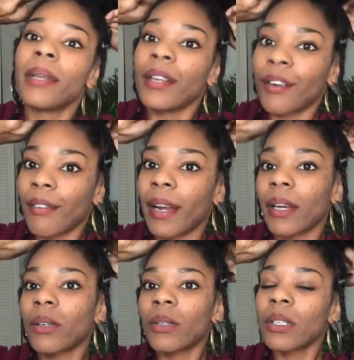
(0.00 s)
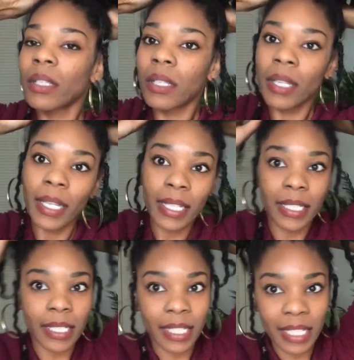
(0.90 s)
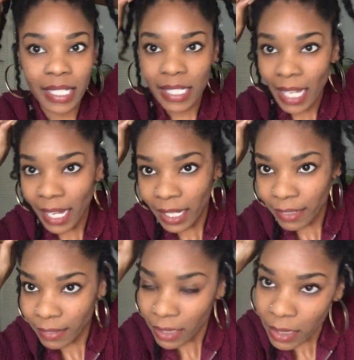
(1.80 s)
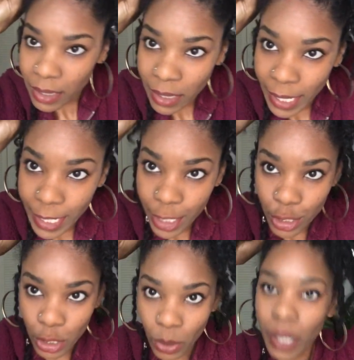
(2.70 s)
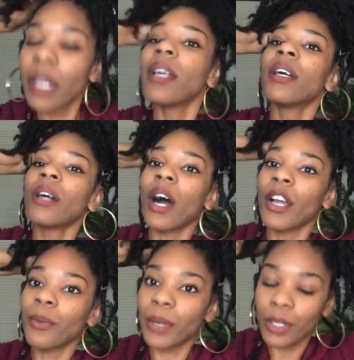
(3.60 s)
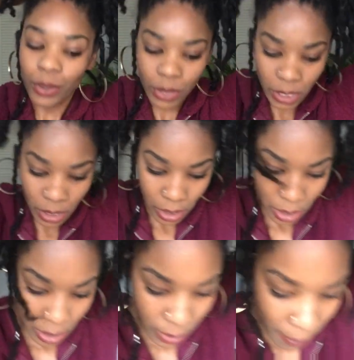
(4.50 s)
it around. And see this side, like here is short. All you wanna do is just